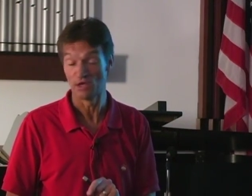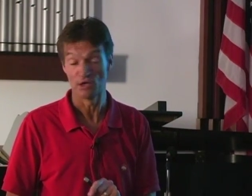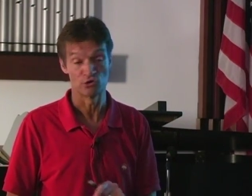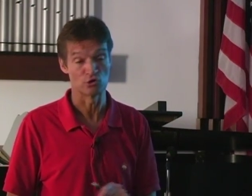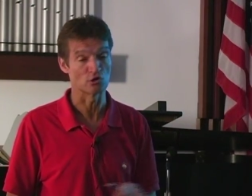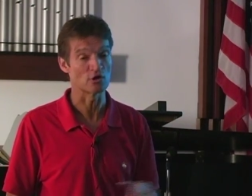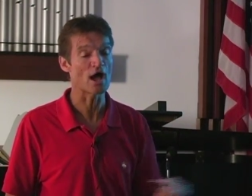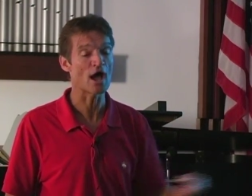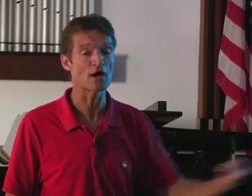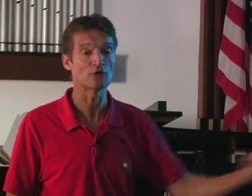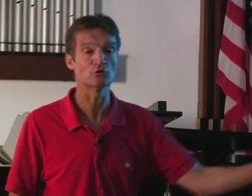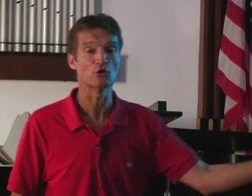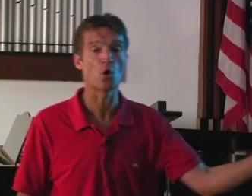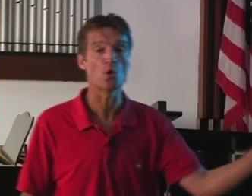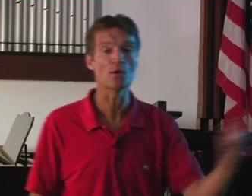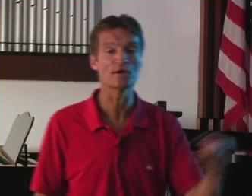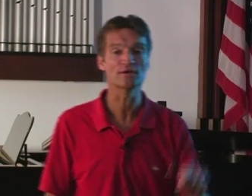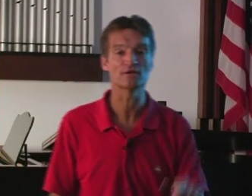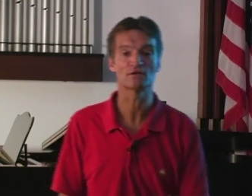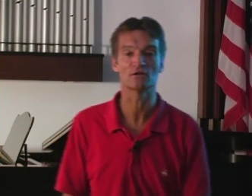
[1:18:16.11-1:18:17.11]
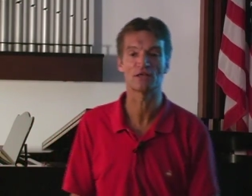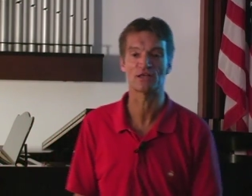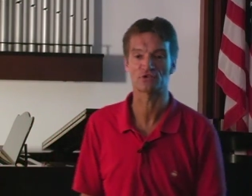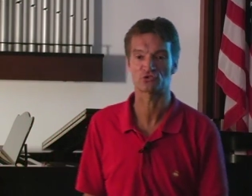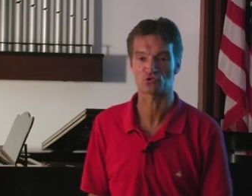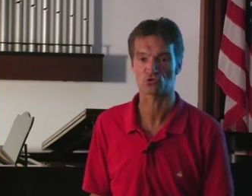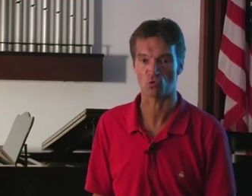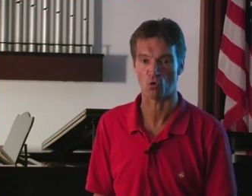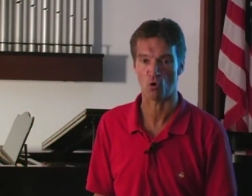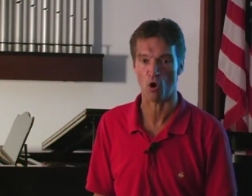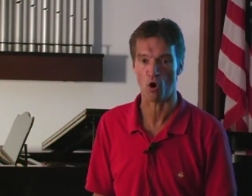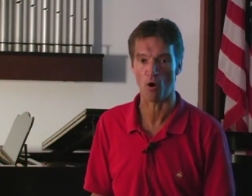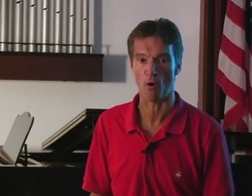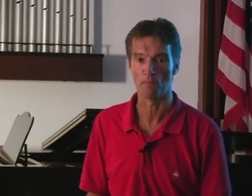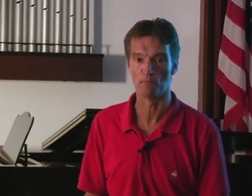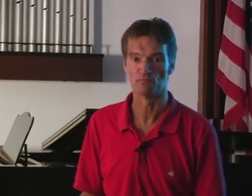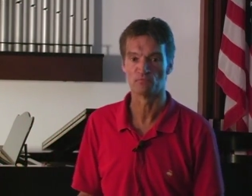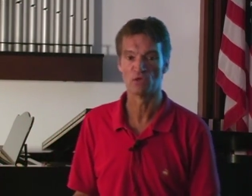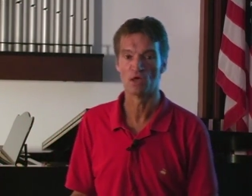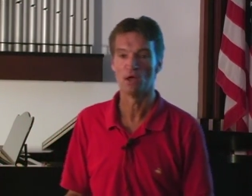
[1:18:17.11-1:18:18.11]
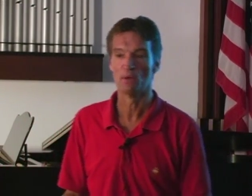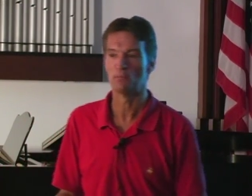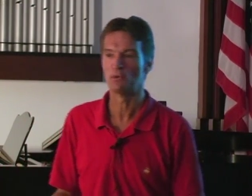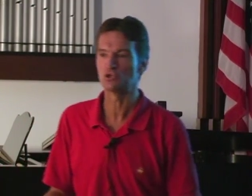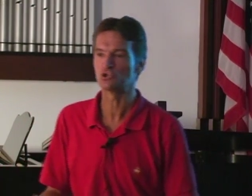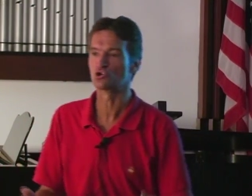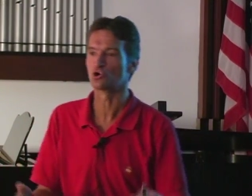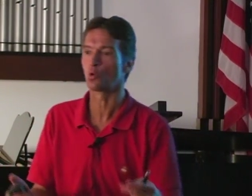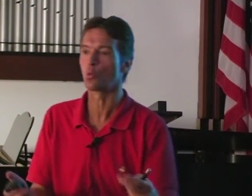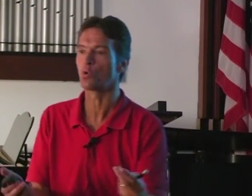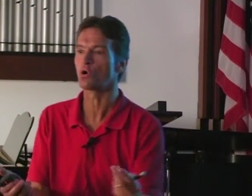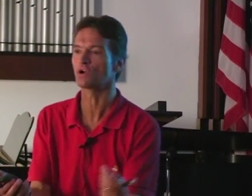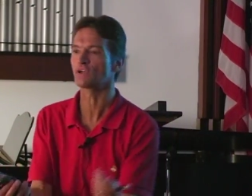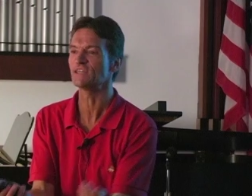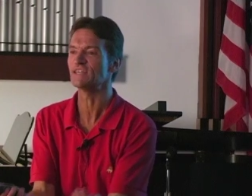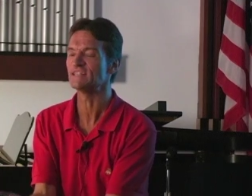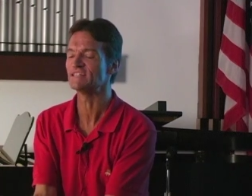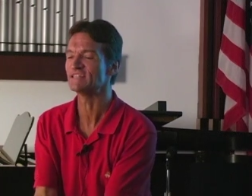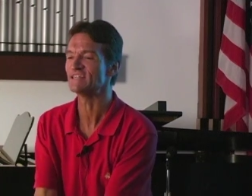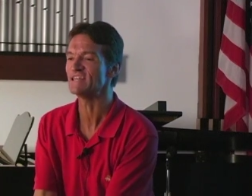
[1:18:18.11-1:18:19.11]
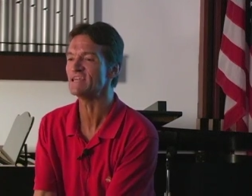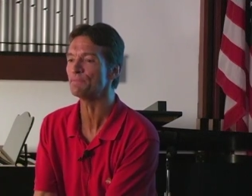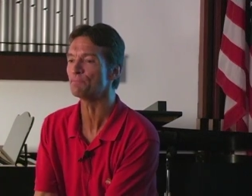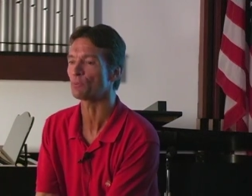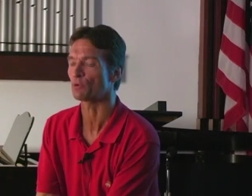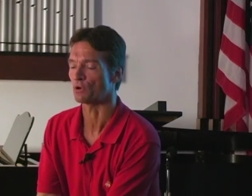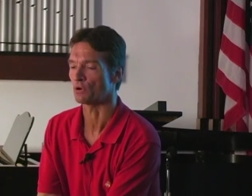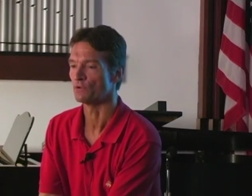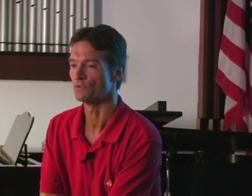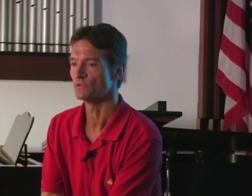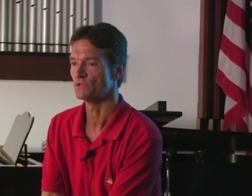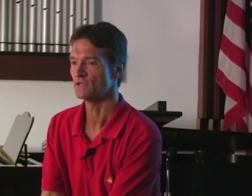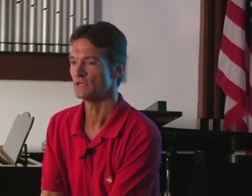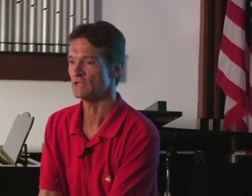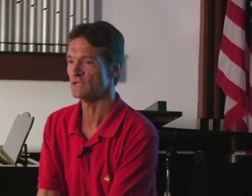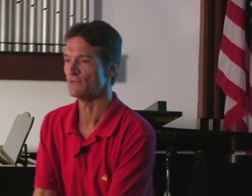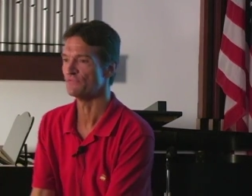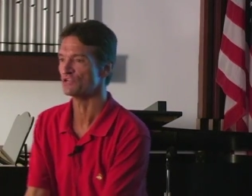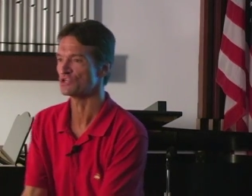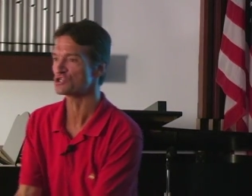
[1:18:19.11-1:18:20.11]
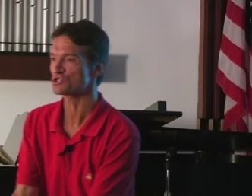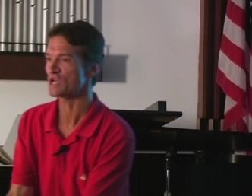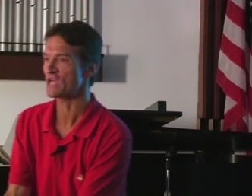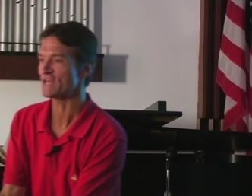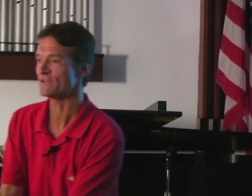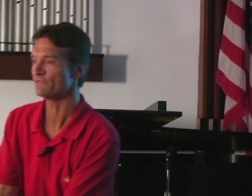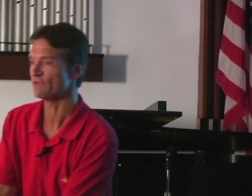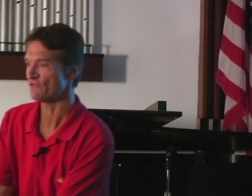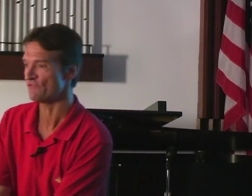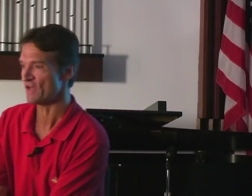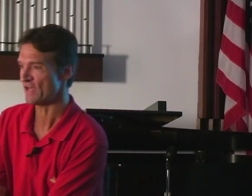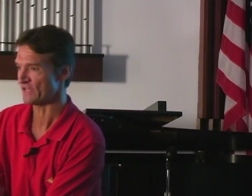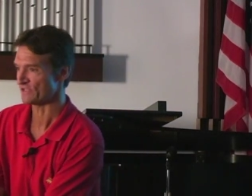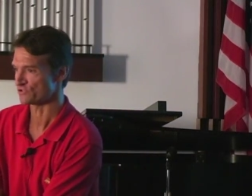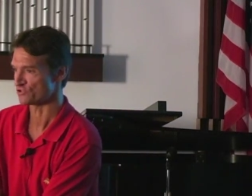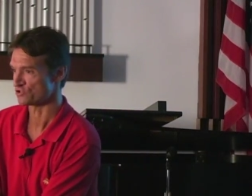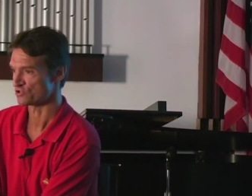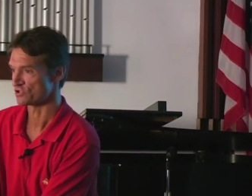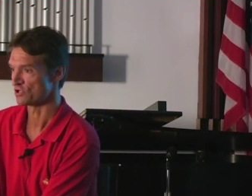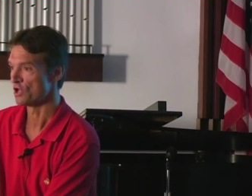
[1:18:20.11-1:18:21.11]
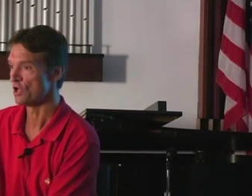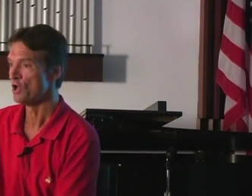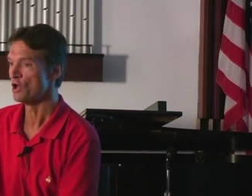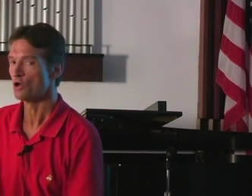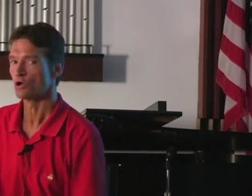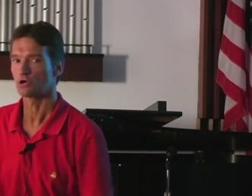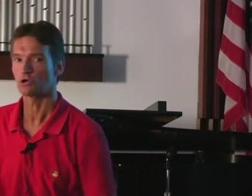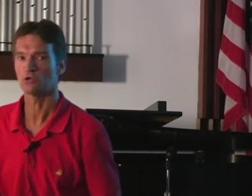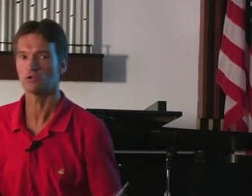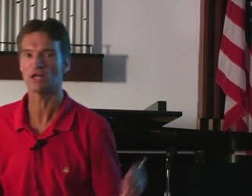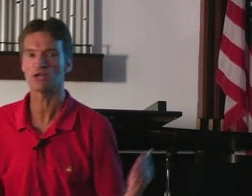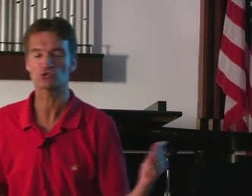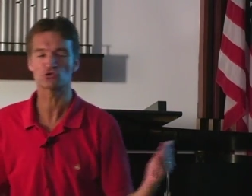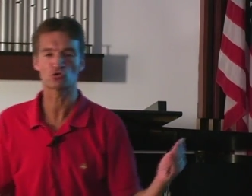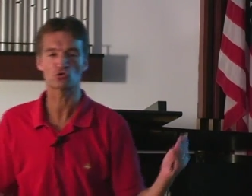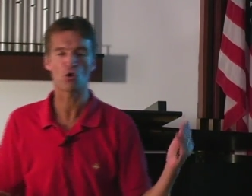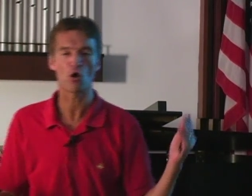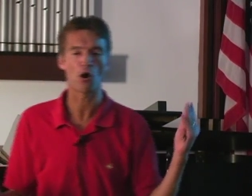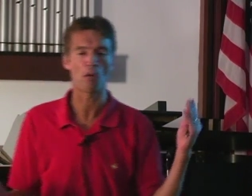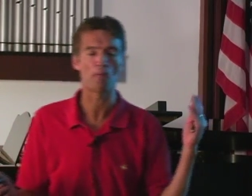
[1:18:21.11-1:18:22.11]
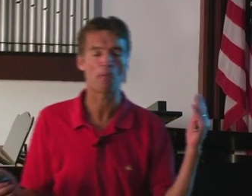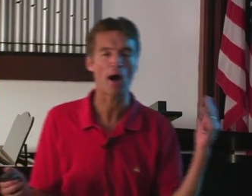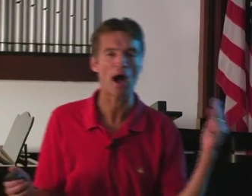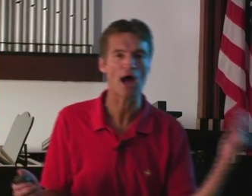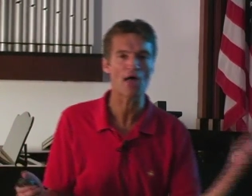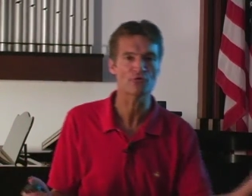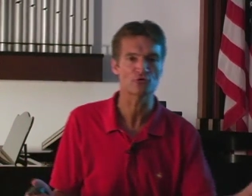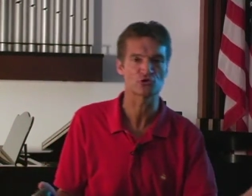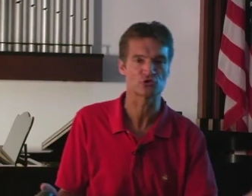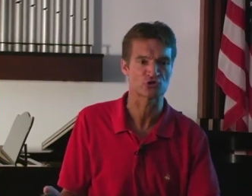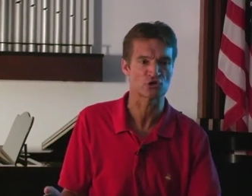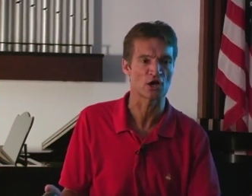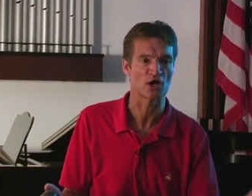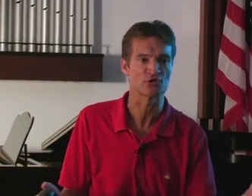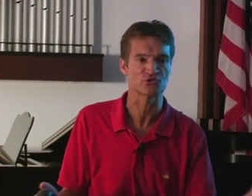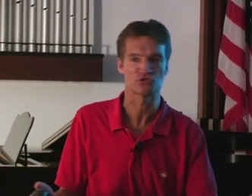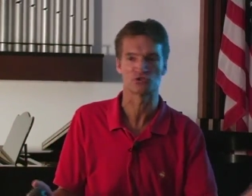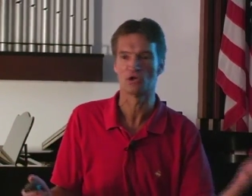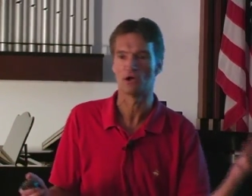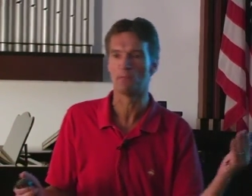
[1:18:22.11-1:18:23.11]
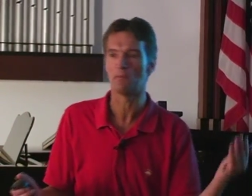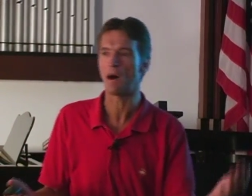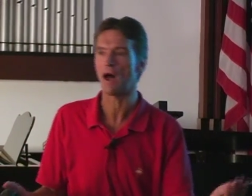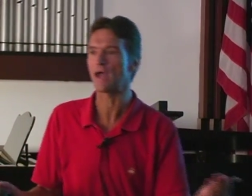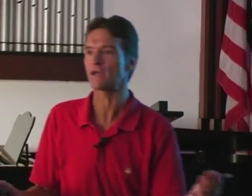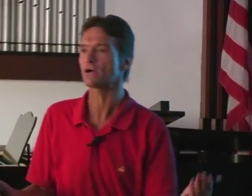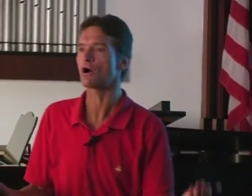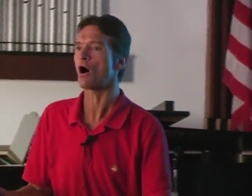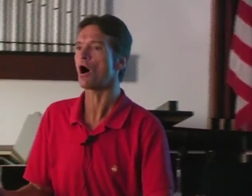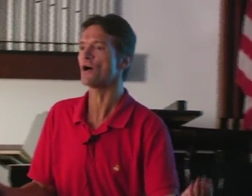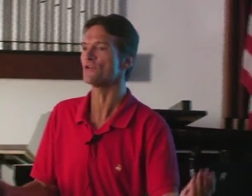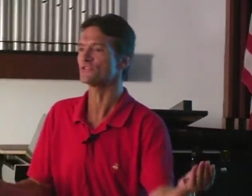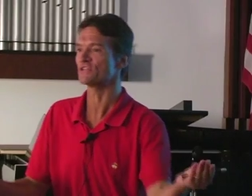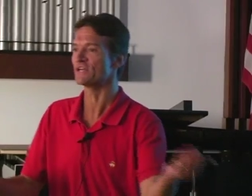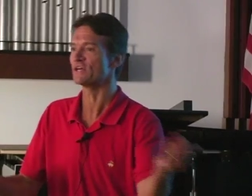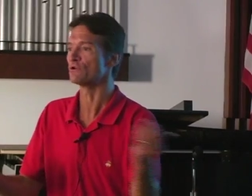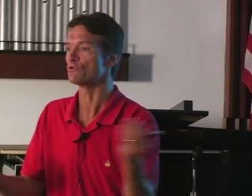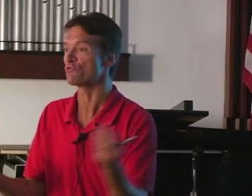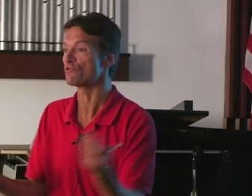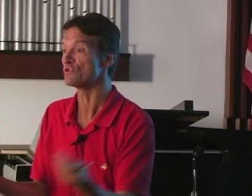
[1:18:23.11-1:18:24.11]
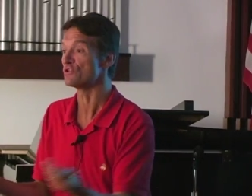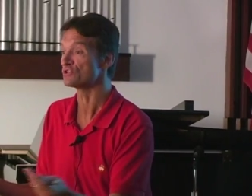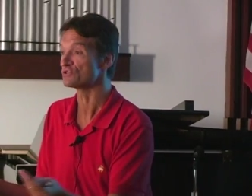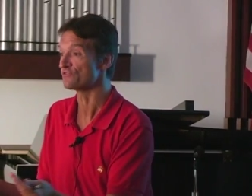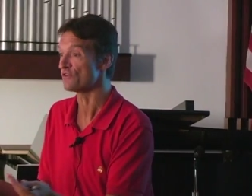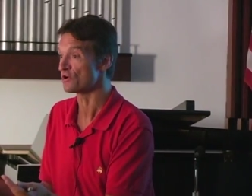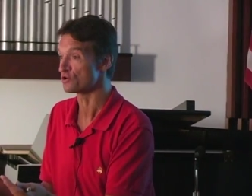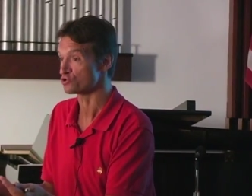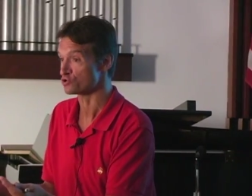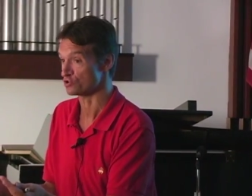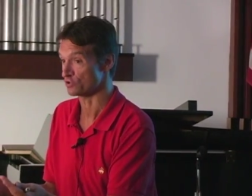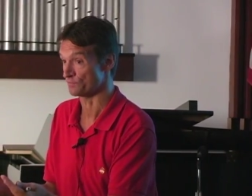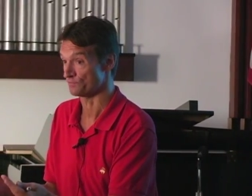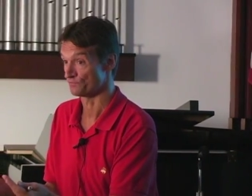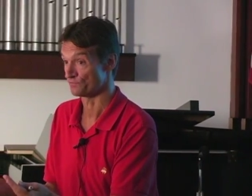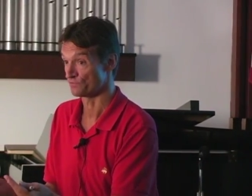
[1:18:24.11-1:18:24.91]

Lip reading: You're not lowering cholesterol, but you're working deeper in the chain of events. Cholesterol bothers us by causing endothelial dysfunction.